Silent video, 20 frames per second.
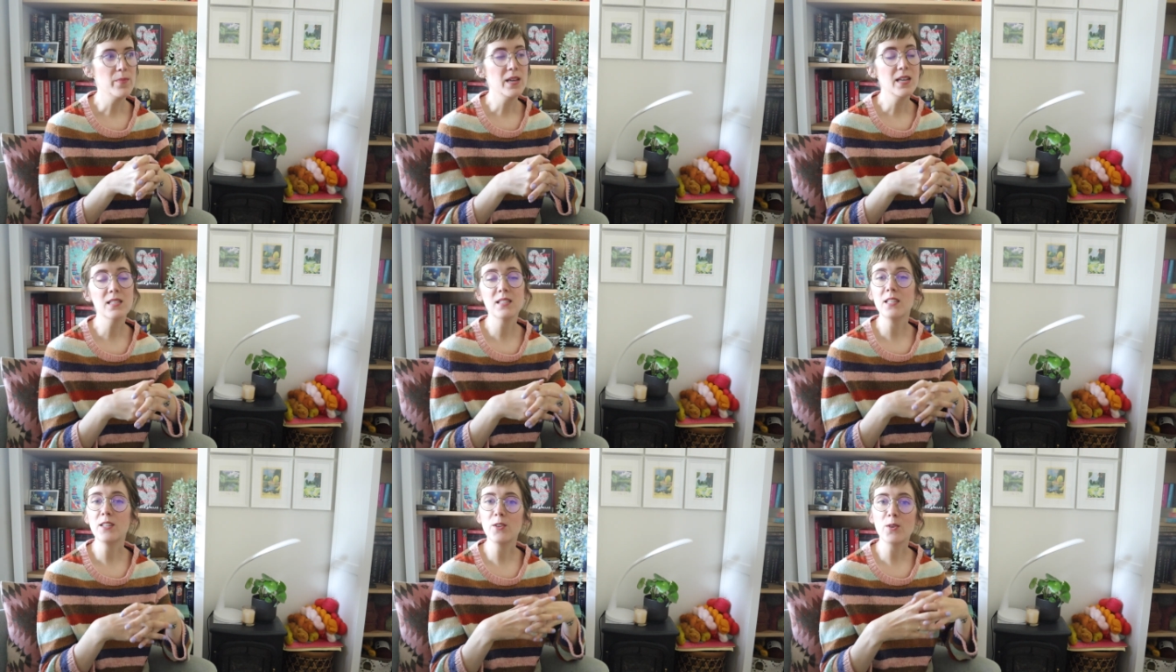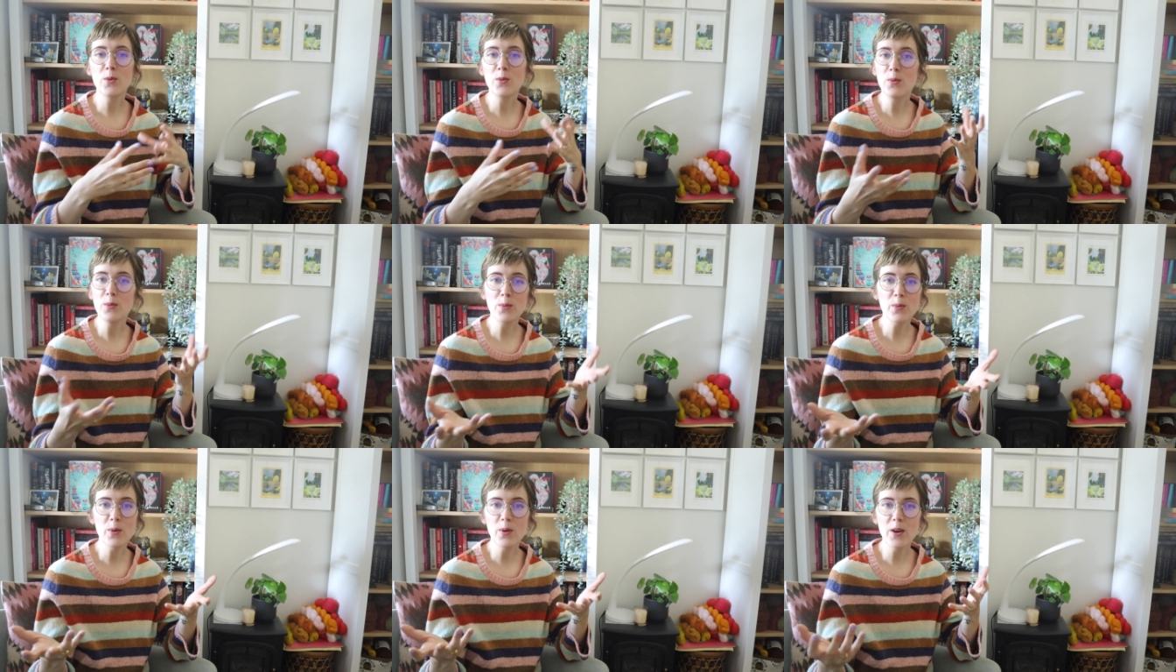Because I
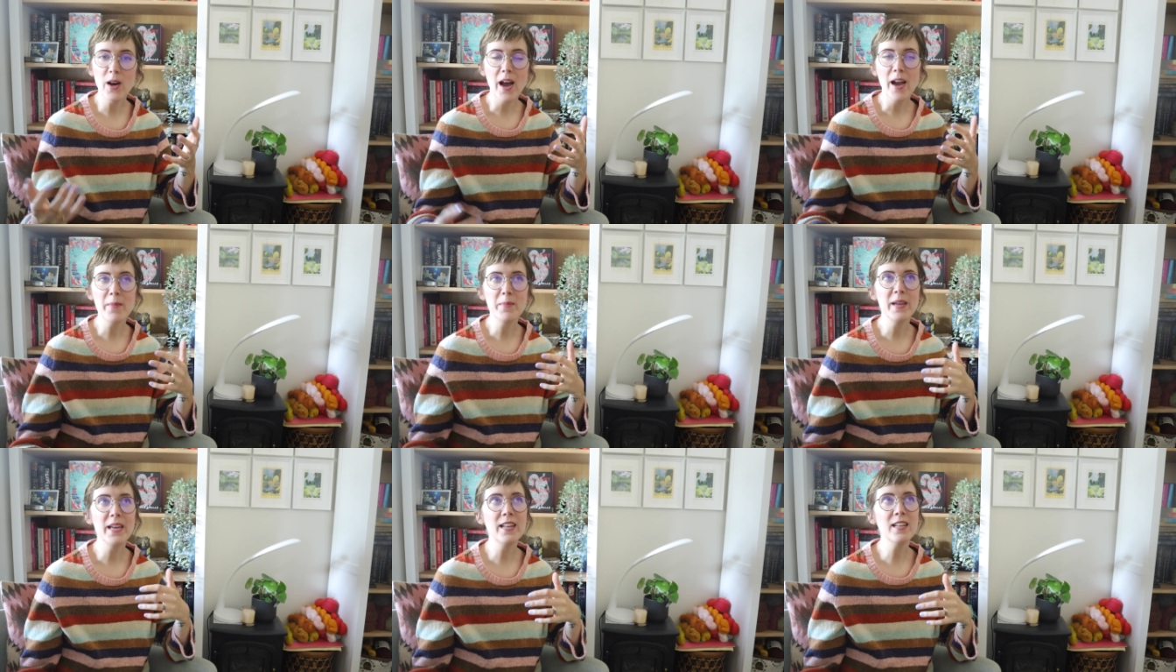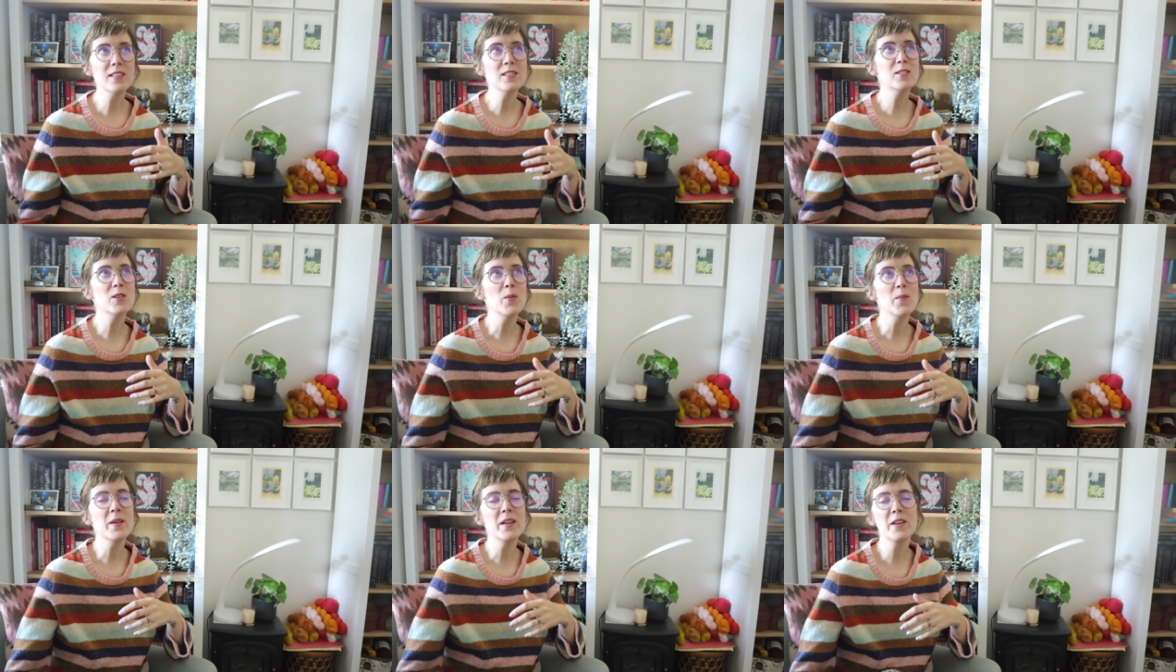know I'm getting
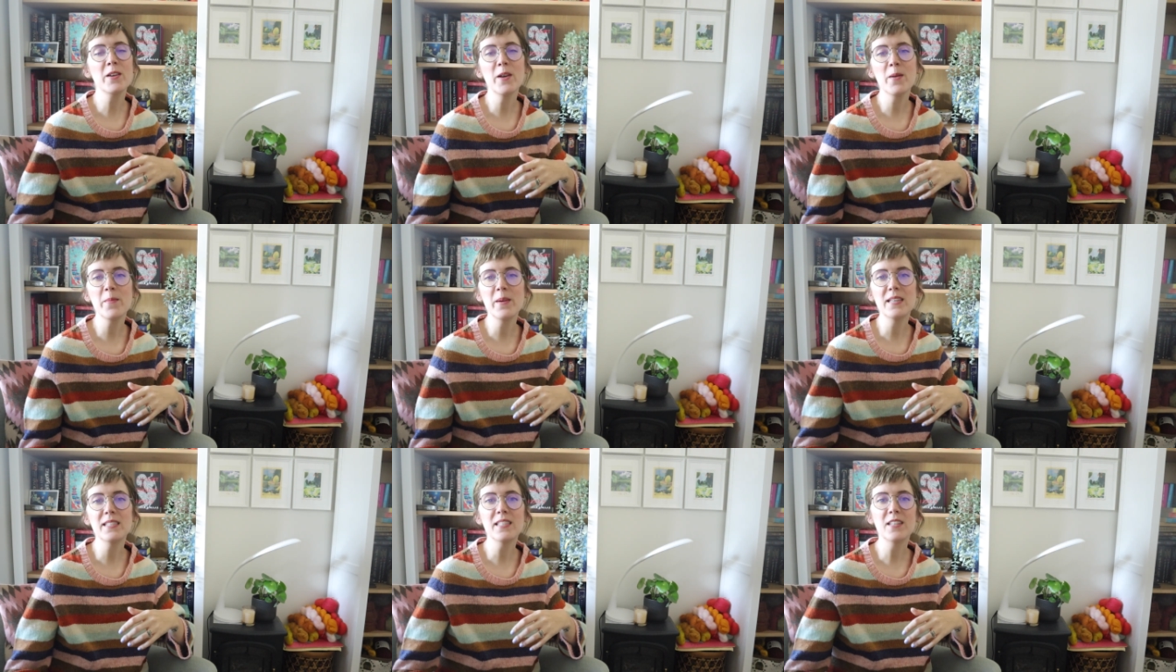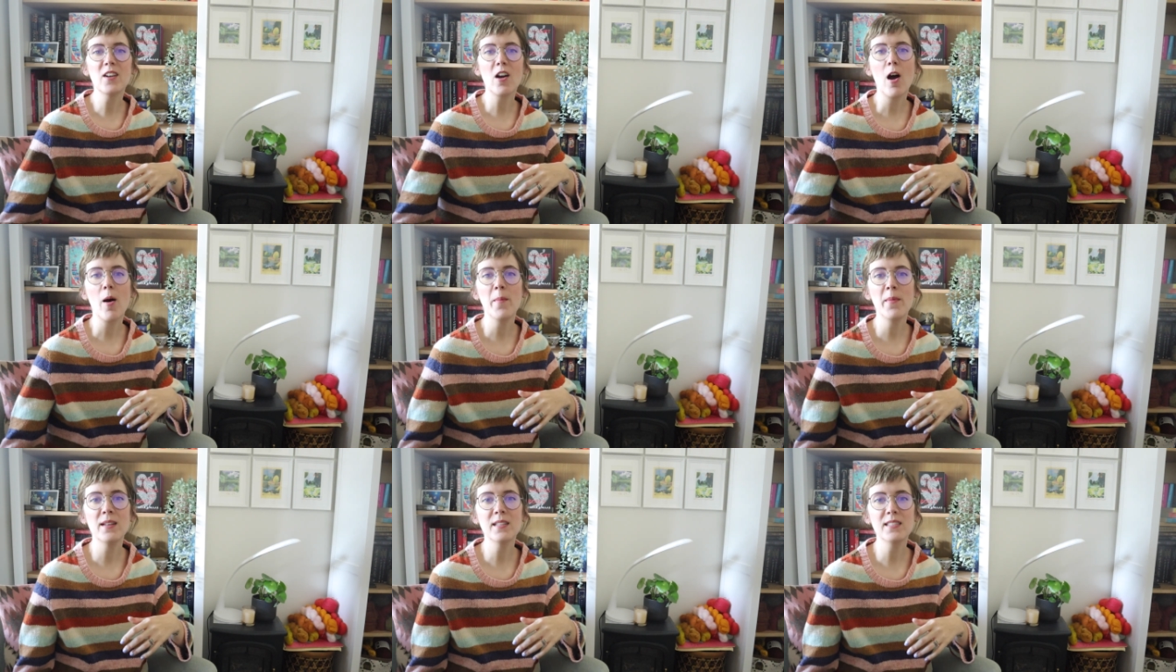so many amazing
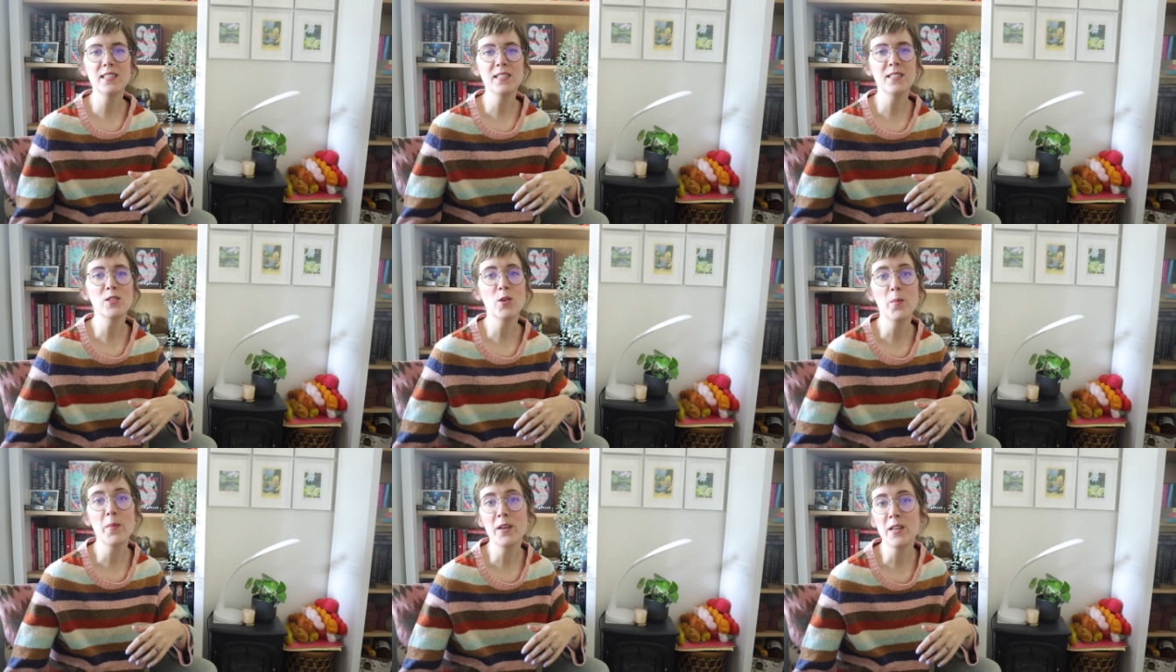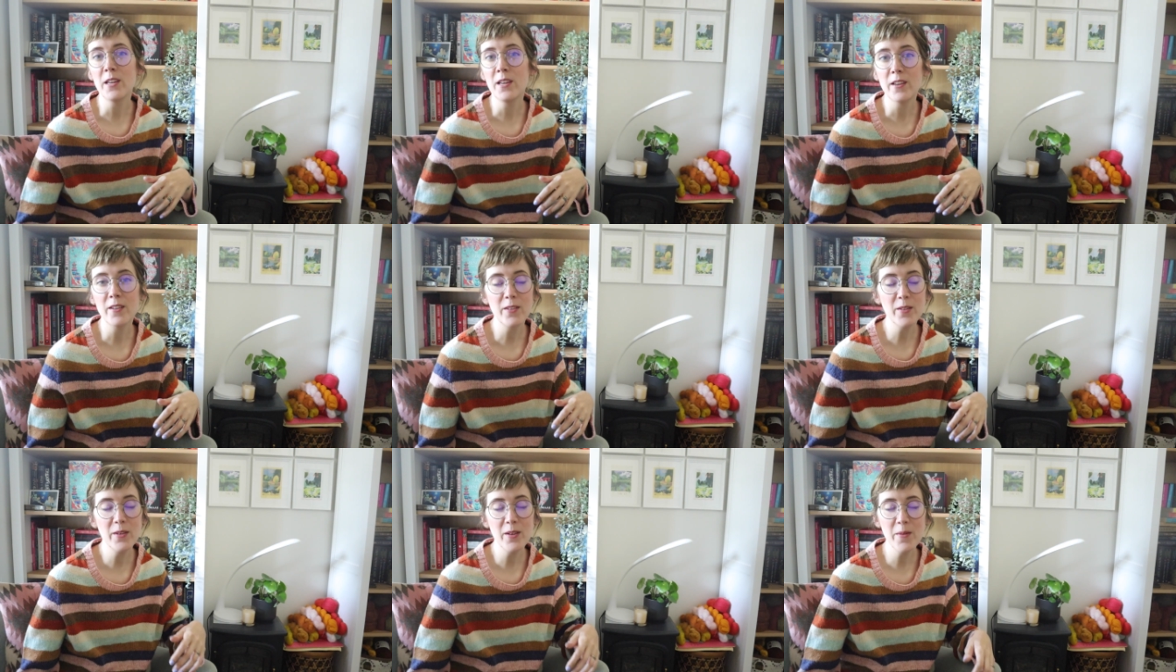comments and so
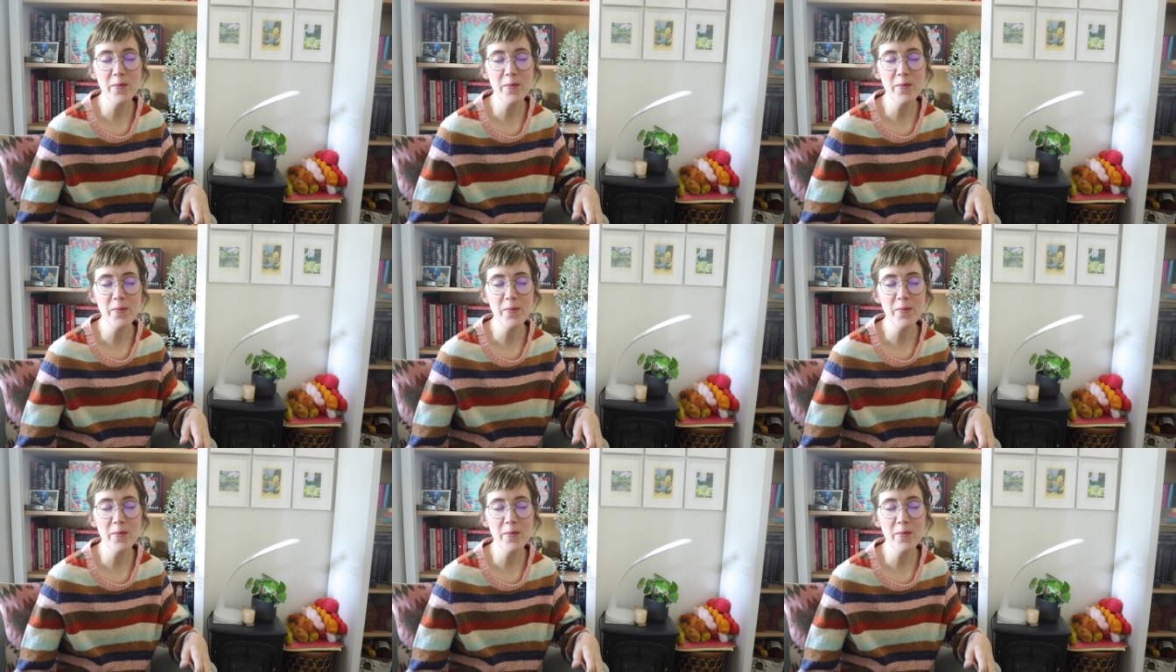many